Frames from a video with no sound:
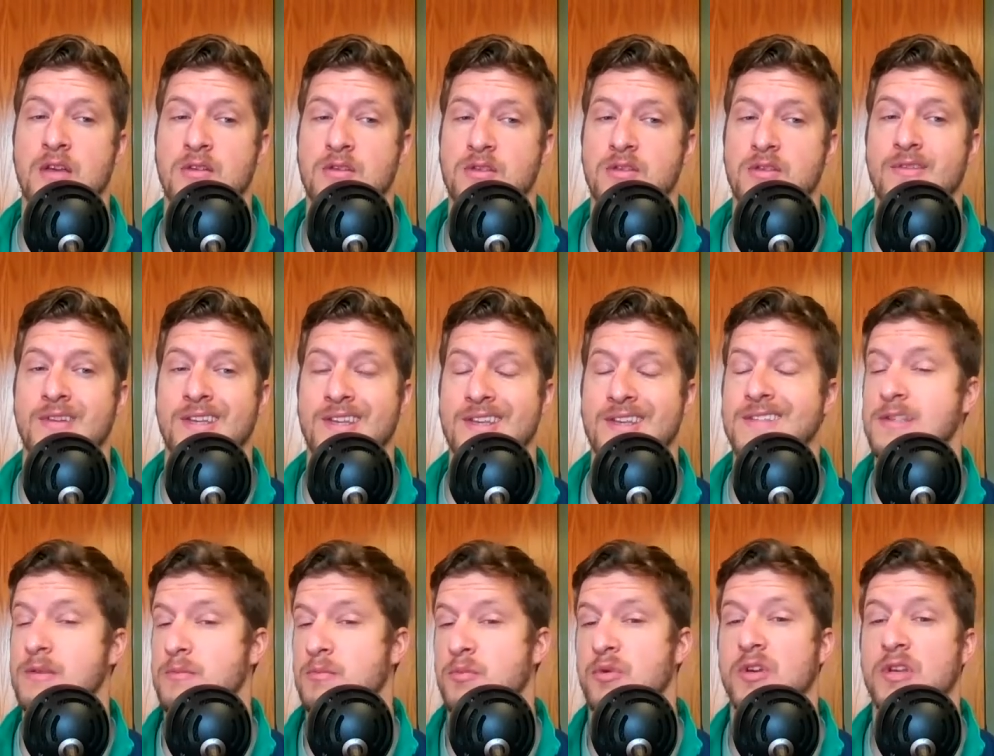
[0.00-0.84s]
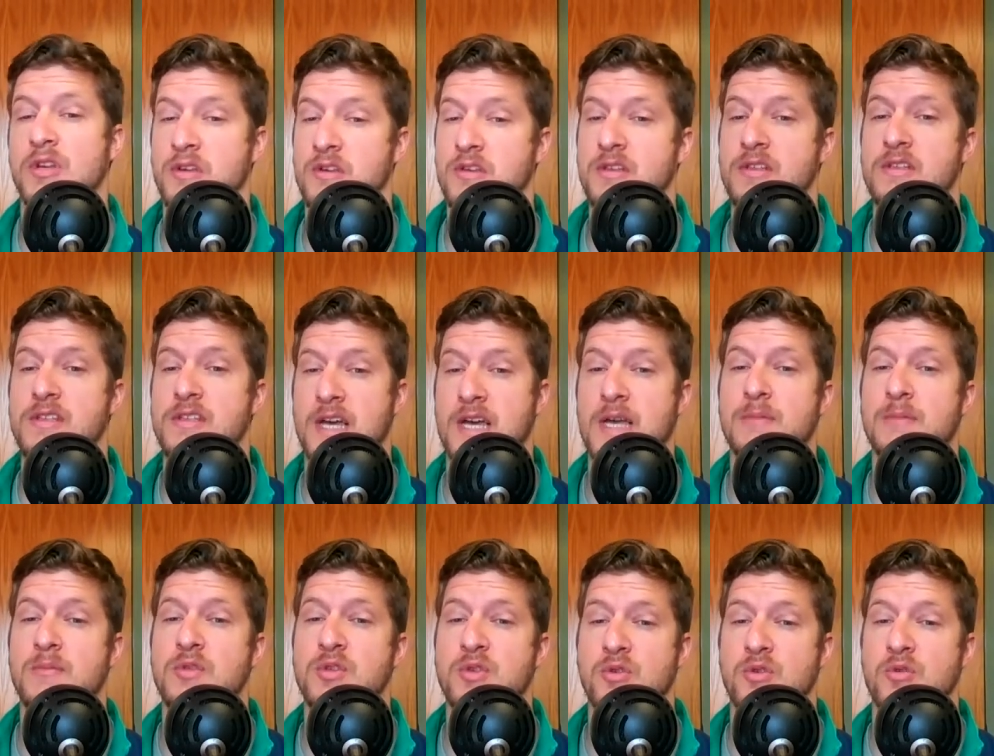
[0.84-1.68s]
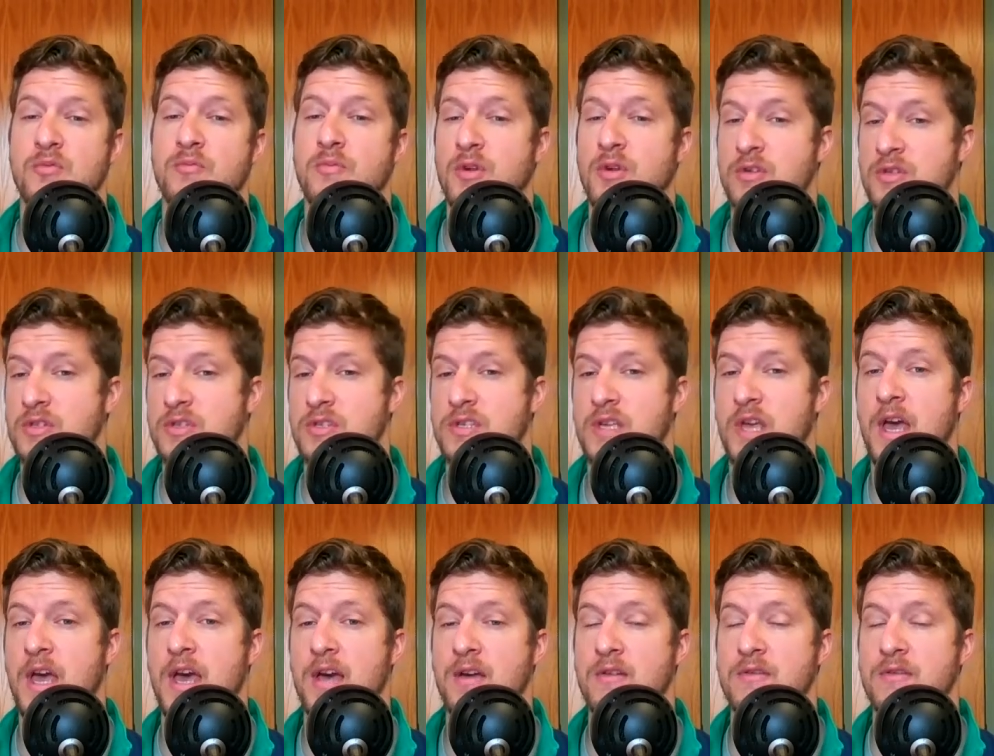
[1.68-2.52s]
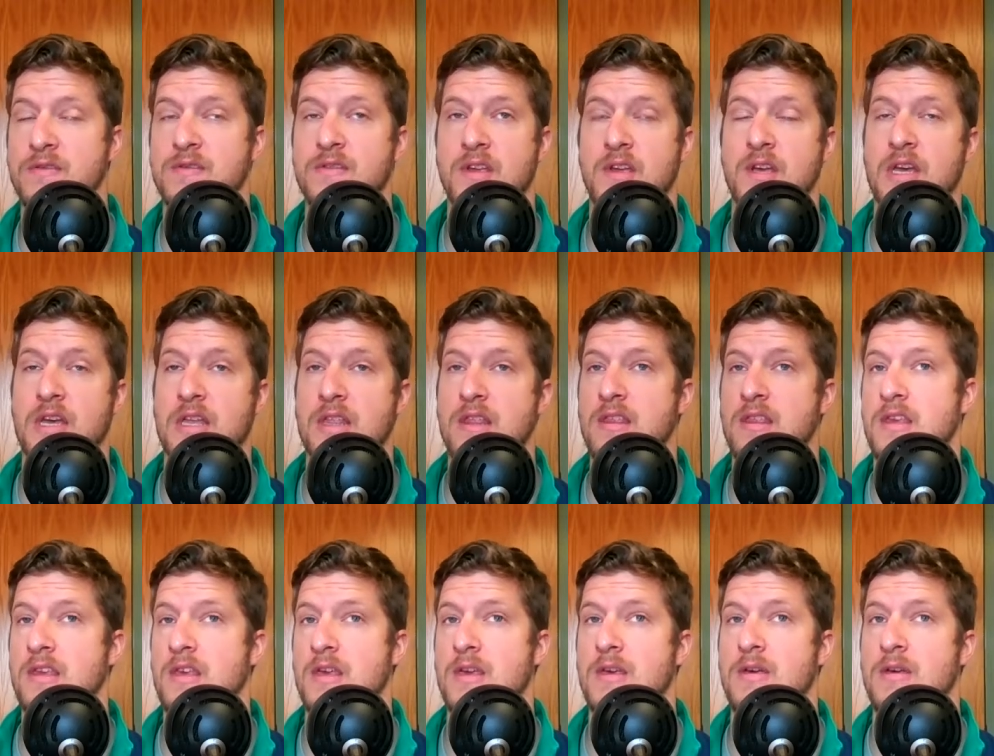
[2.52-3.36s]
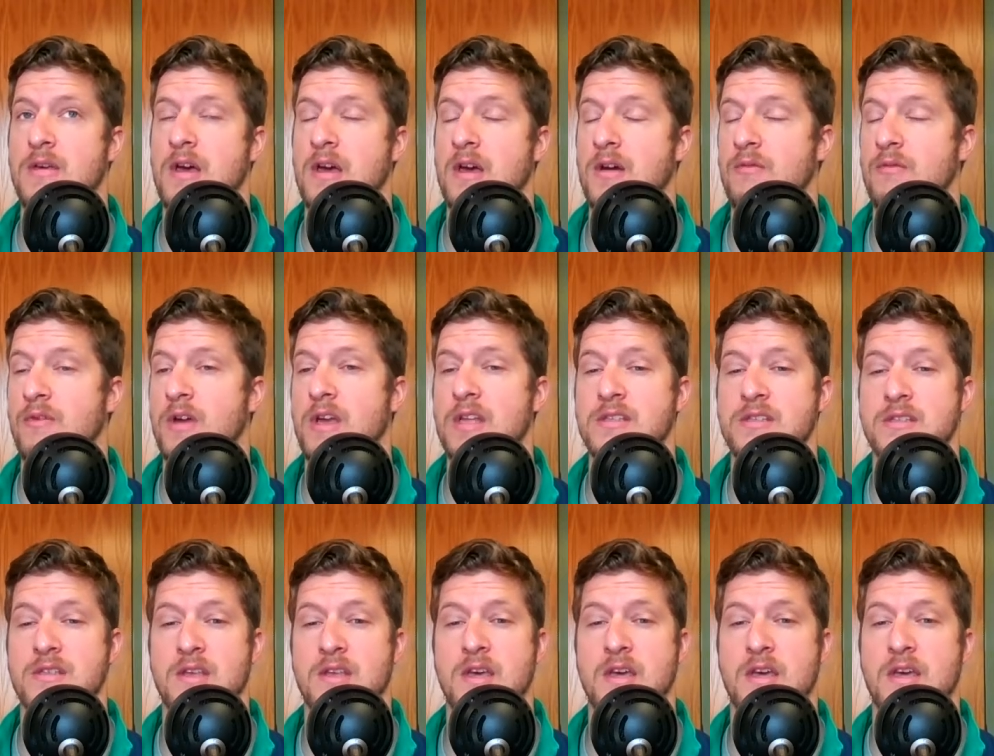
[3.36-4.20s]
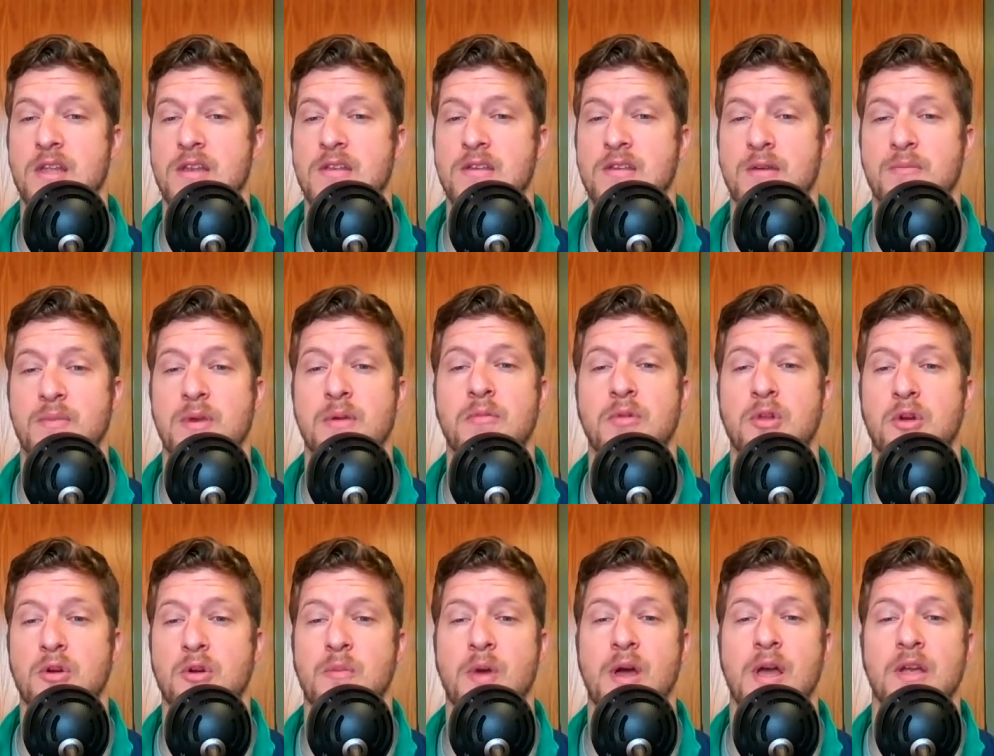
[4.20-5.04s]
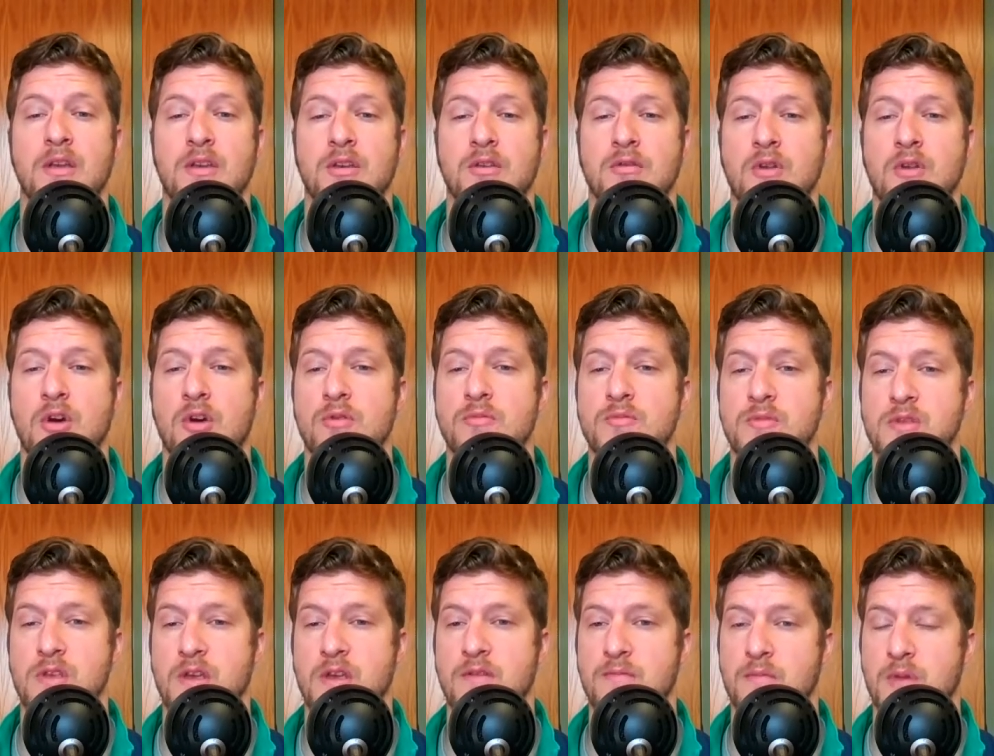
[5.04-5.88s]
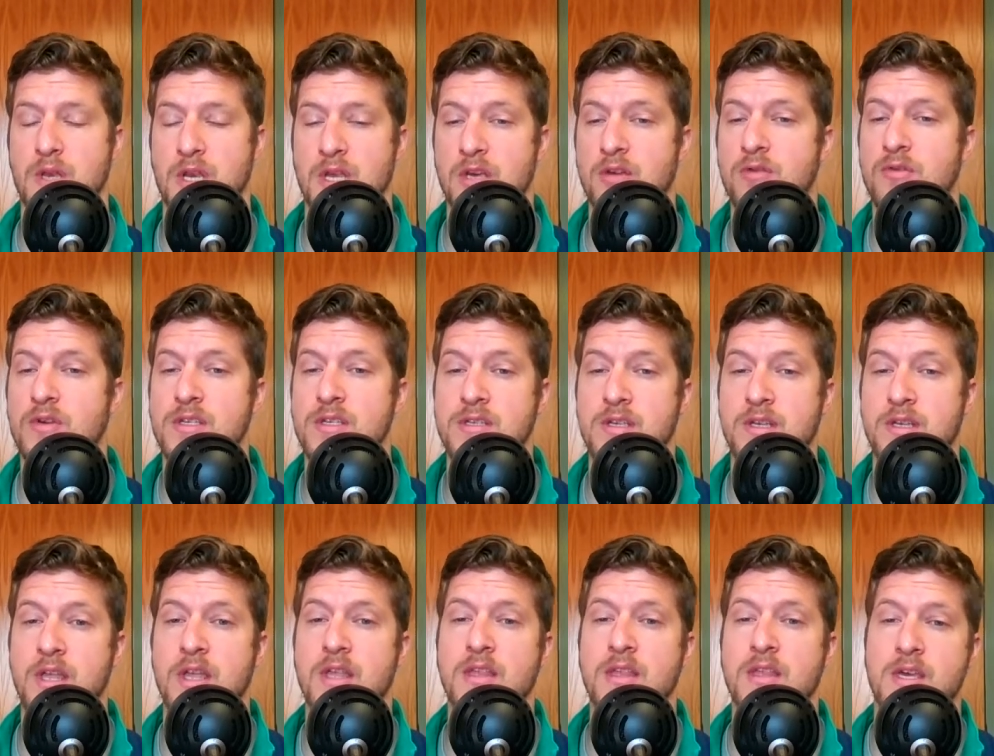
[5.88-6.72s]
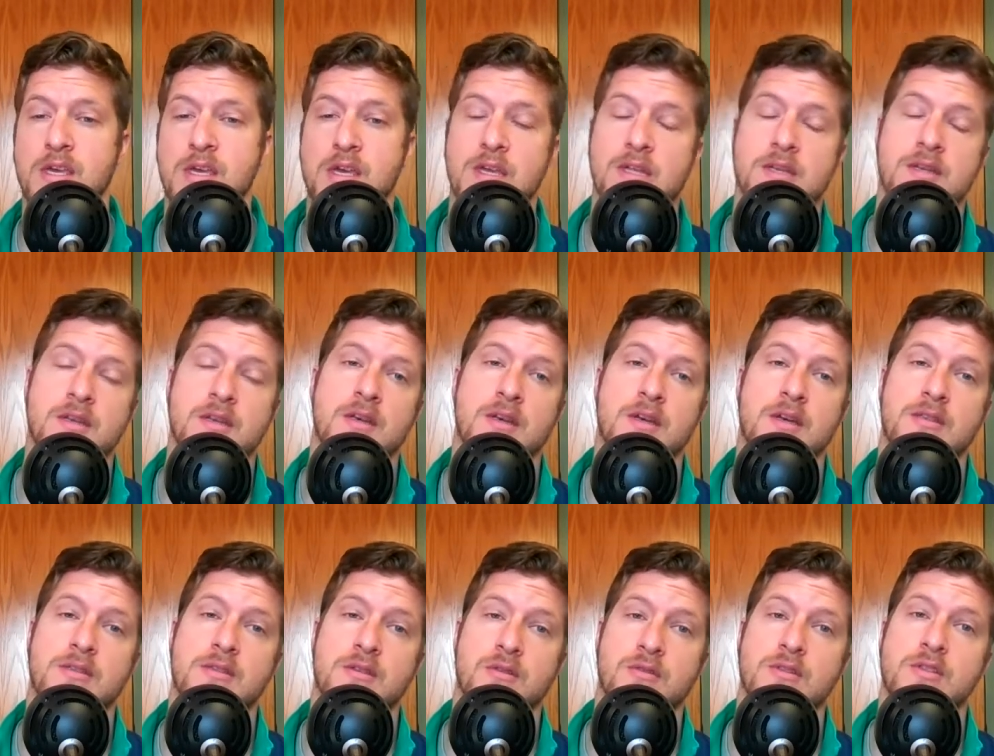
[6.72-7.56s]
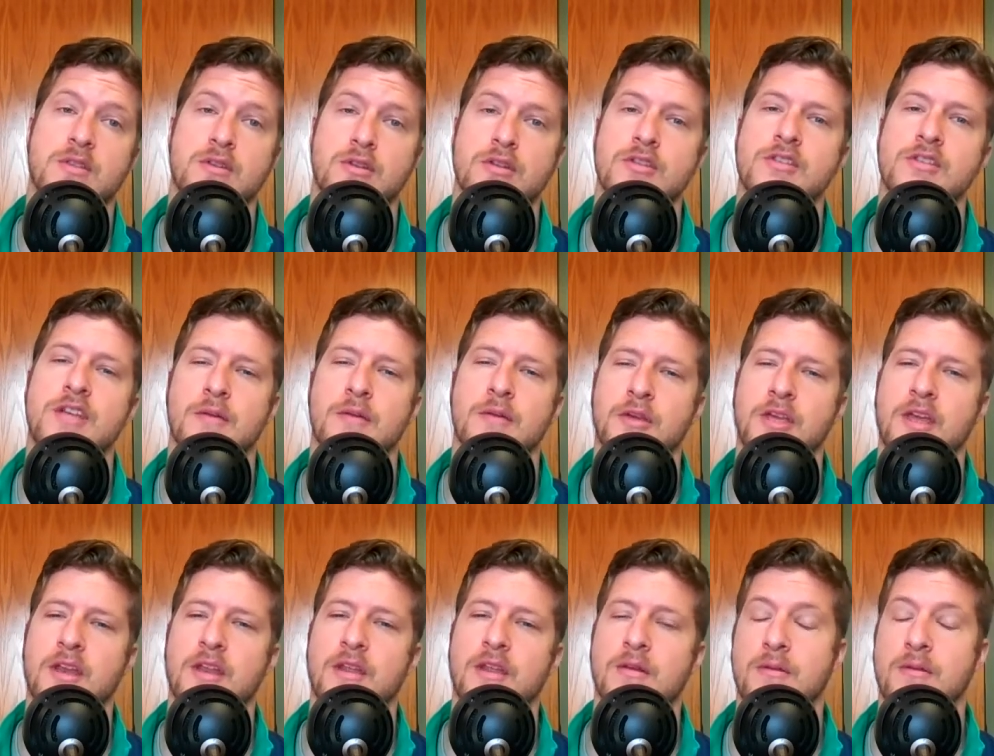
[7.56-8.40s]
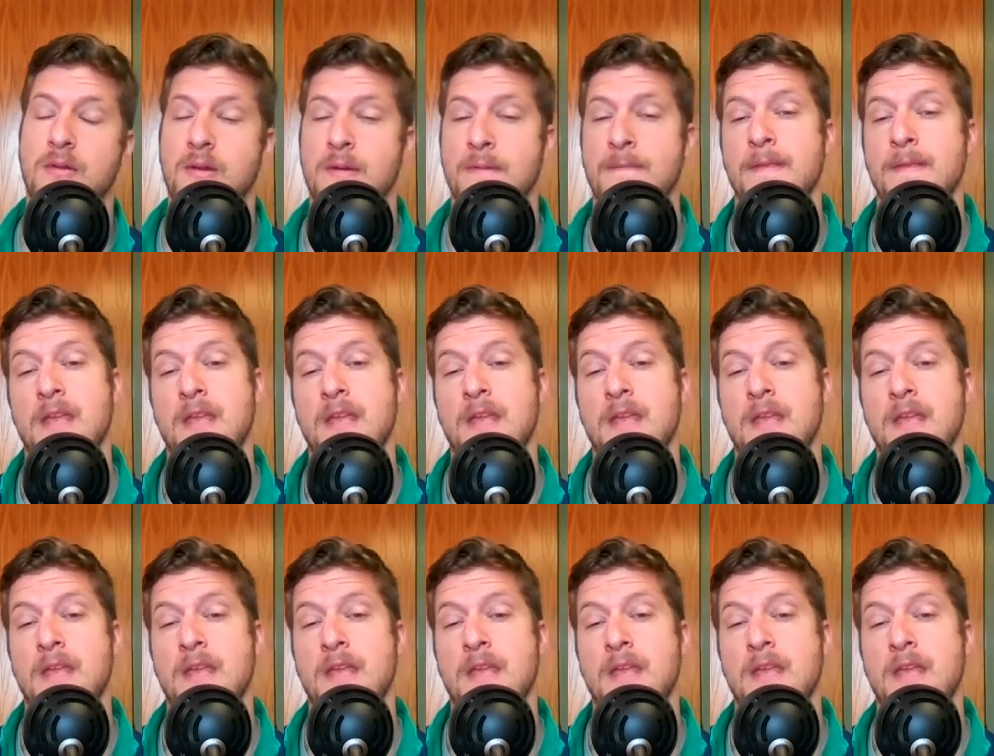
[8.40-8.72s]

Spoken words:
So, it is a pretty good time to purchase a house. The rates that people are buying new homes have been increasing lately. And so, it's a good time to get in it.